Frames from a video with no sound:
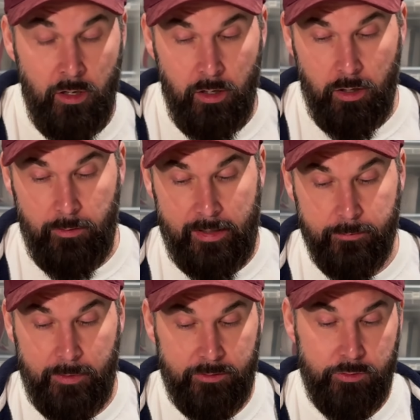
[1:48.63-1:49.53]
All right,
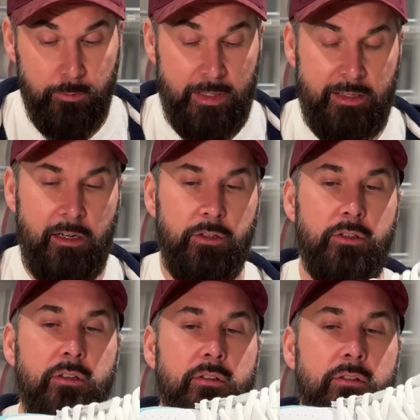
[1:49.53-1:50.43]
but to me they
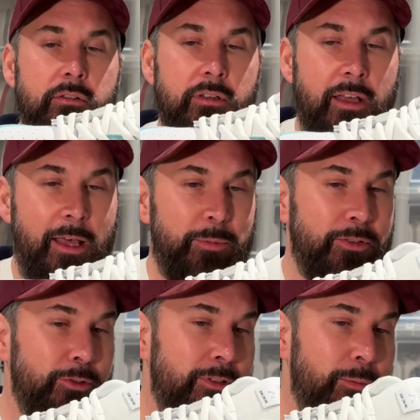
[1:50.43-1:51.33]
look
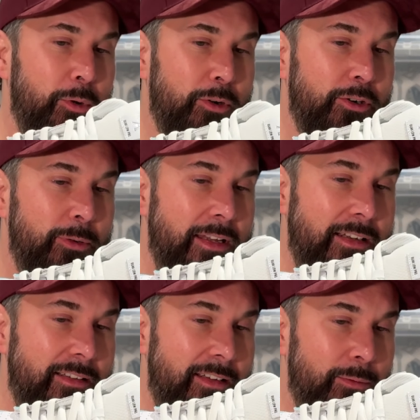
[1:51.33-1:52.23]
absolutely more
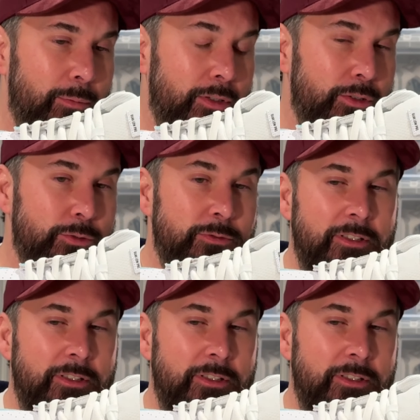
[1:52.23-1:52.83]
green than blue.